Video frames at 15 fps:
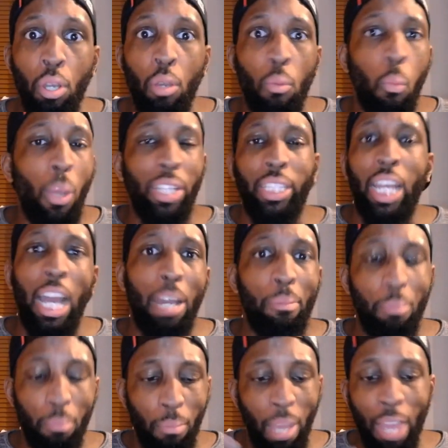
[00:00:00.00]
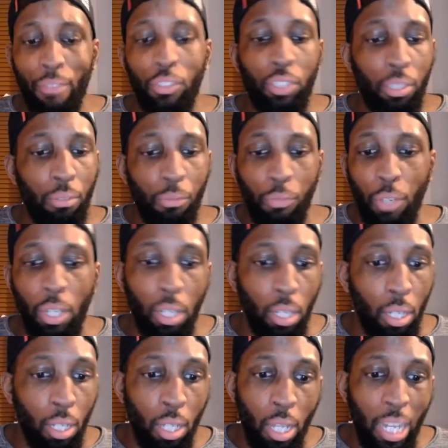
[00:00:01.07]
West Ham, Everton, Villa,
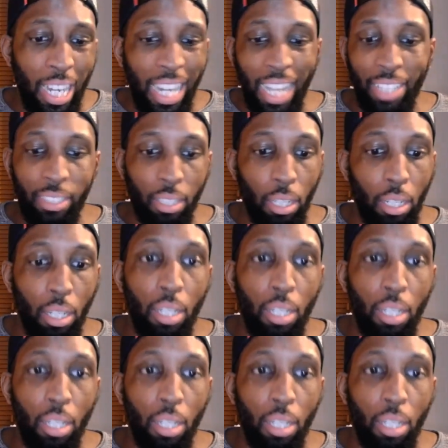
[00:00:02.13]
Leicester,